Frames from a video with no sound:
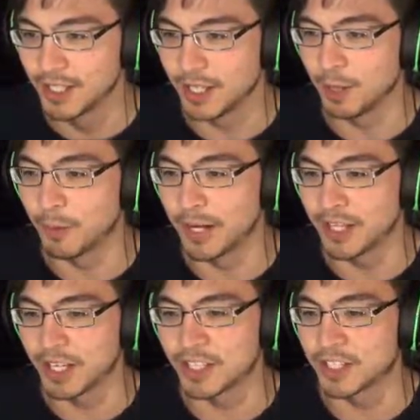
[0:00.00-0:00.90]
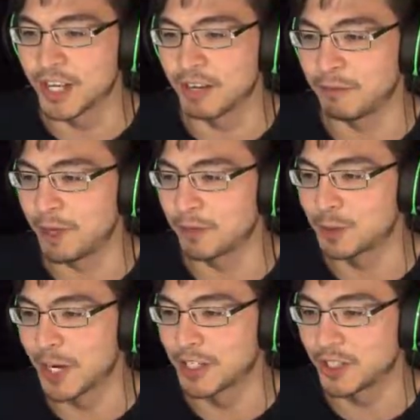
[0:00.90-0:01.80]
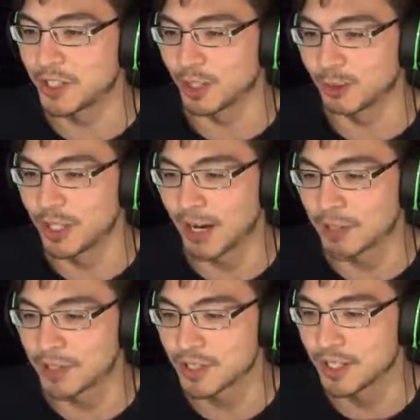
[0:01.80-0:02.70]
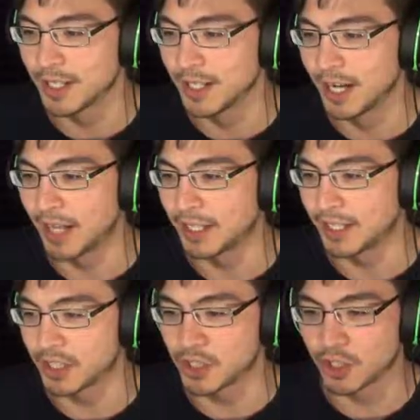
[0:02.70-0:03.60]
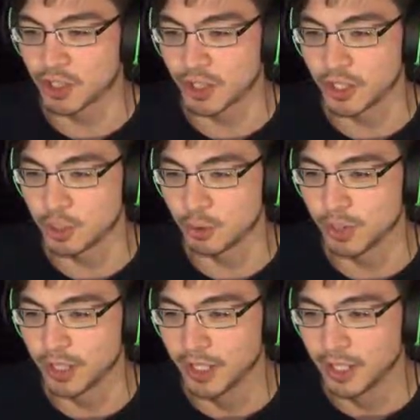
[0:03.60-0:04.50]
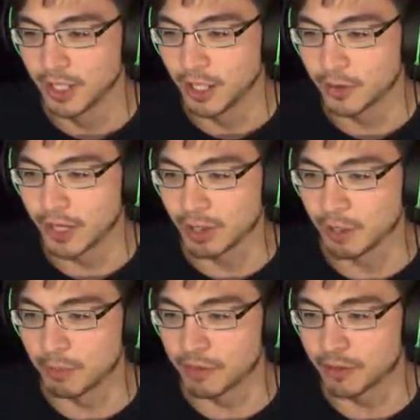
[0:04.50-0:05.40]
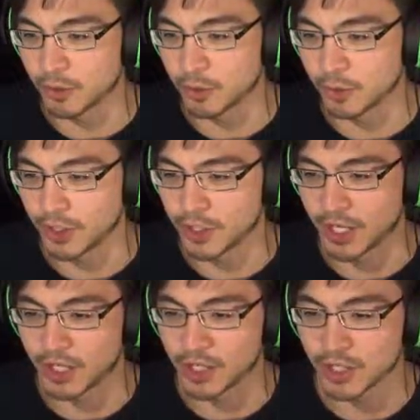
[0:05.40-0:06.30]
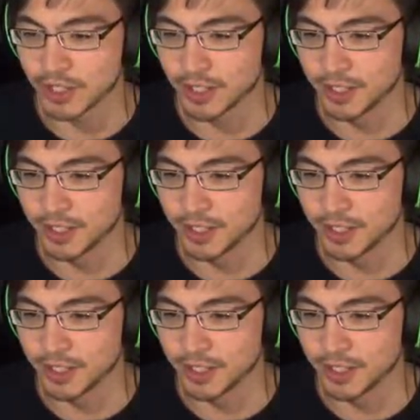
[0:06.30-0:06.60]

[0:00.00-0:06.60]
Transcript: in a way that does not involve smashing each other with hammers, I think that this could turn into a great moment of cultural exchange.